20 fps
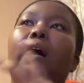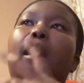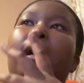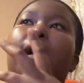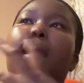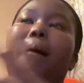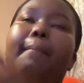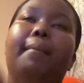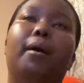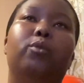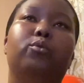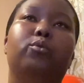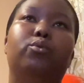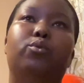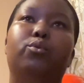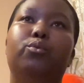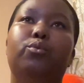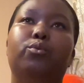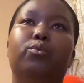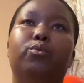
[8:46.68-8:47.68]
amount
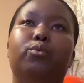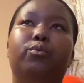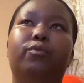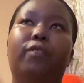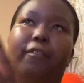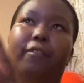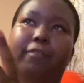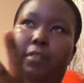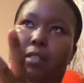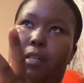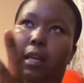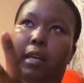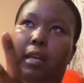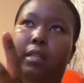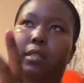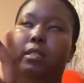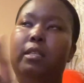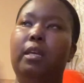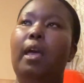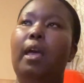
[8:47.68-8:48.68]
to
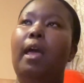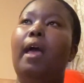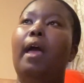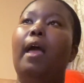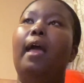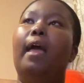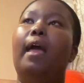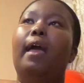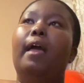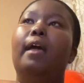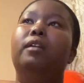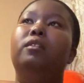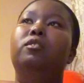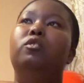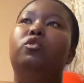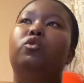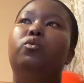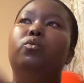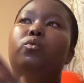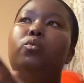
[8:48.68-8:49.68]
500
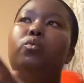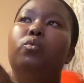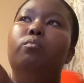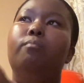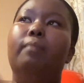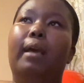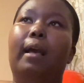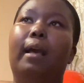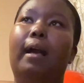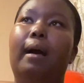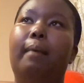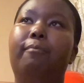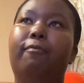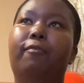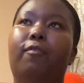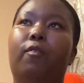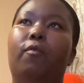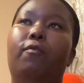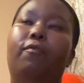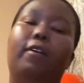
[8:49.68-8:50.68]
and you do makeup
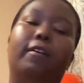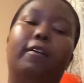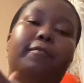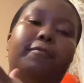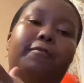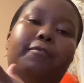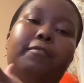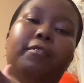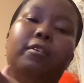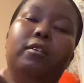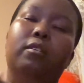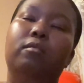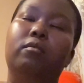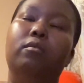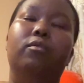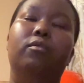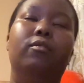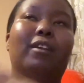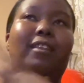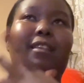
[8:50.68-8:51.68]
for
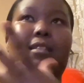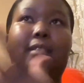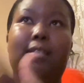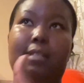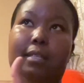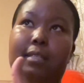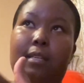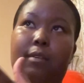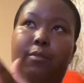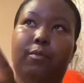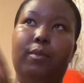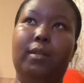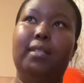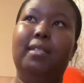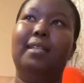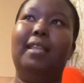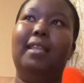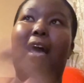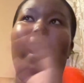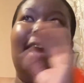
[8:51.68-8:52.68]
600, the
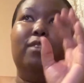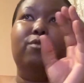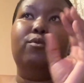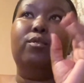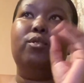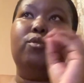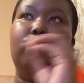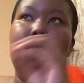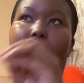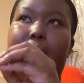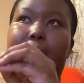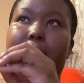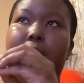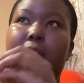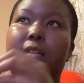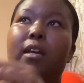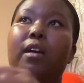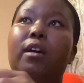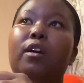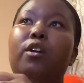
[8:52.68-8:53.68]
100 rand
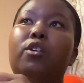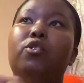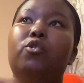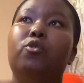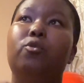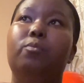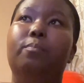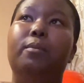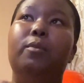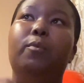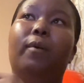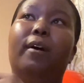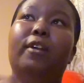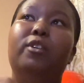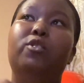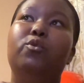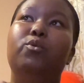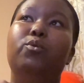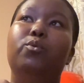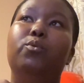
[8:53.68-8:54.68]
should be
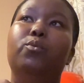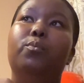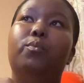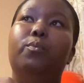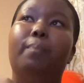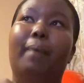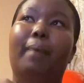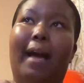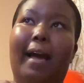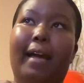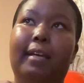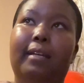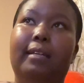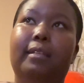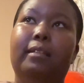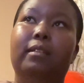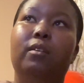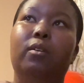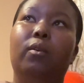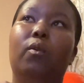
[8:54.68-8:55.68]
what you buy,
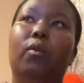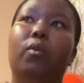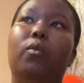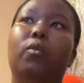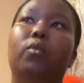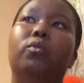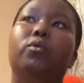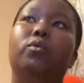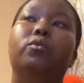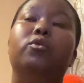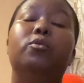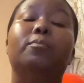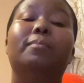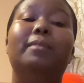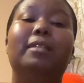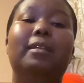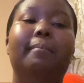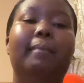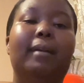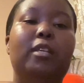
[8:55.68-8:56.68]
or should be
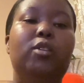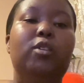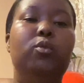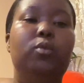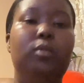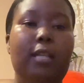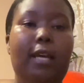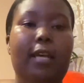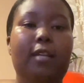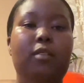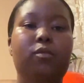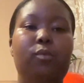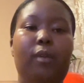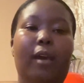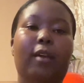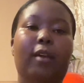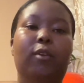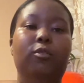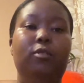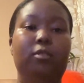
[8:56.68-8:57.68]
the money you take to
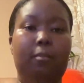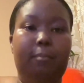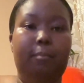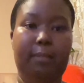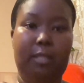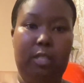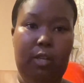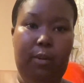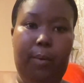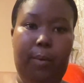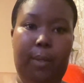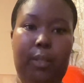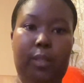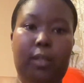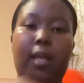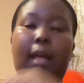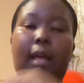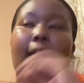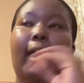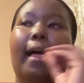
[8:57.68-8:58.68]
add on the material.
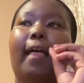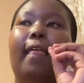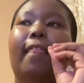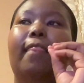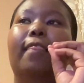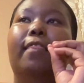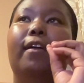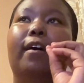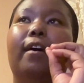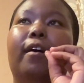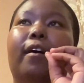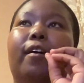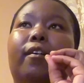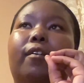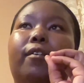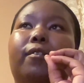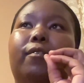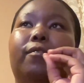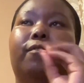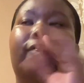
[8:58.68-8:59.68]

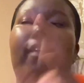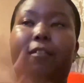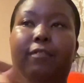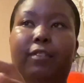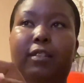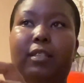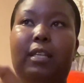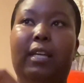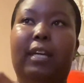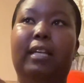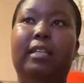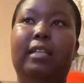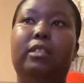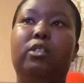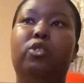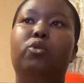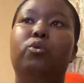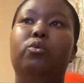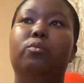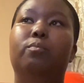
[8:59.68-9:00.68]
The 500
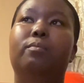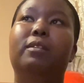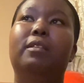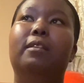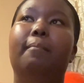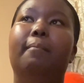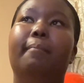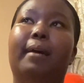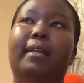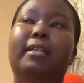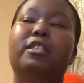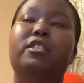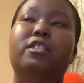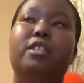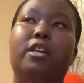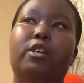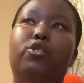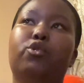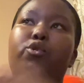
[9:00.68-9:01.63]
should be the money that